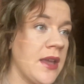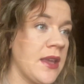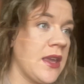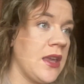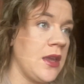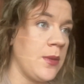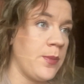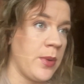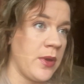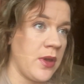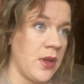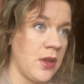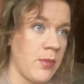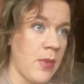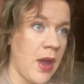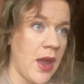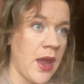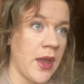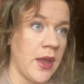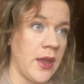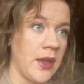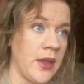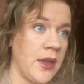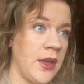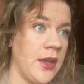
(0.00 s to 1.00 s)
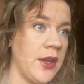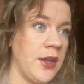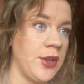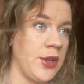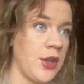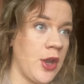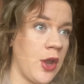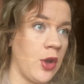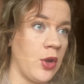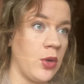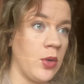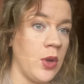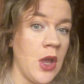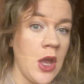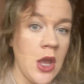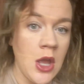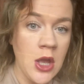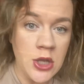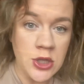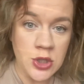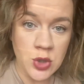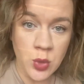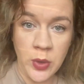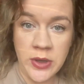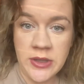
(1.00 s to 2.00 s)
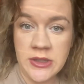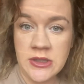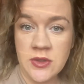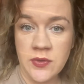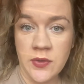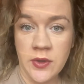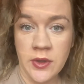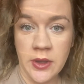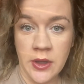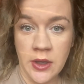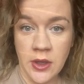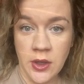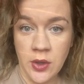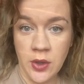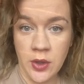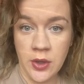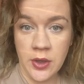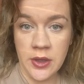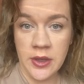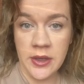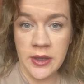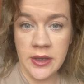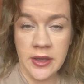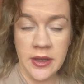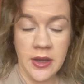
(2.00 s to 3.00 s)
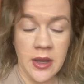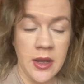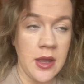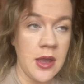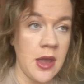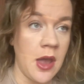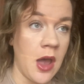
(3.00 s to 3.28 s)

keeping my, you know, joints feeling good.